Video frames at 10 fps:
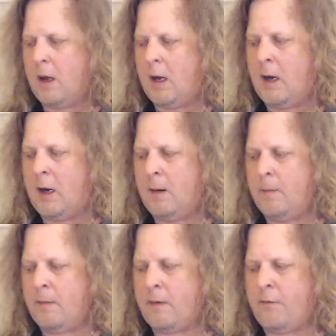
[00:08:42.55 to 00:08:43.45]

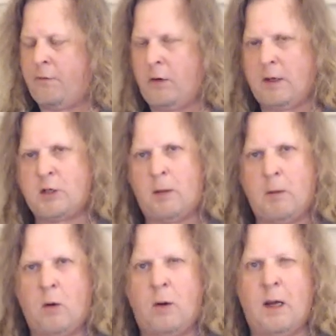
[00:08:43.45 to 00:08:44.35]
The footage
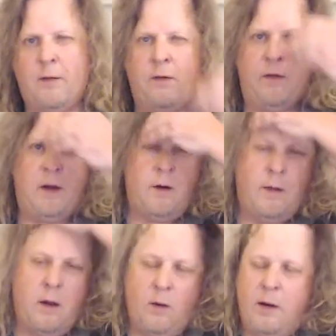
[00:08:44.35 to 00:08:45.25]
I'm going off of here
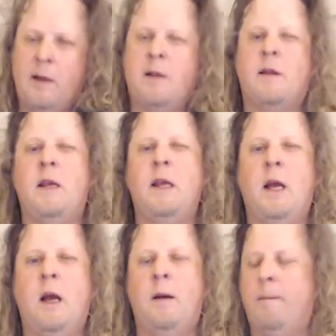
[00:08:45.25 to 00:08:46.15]
though is the
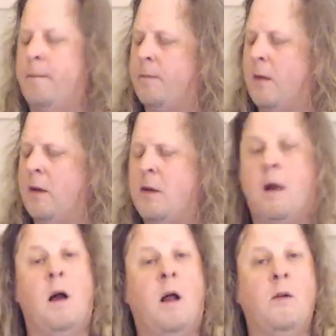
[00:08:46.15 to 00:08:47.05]

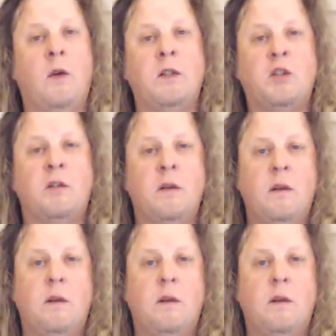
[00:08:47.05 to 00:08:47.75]
Doug Aldrich.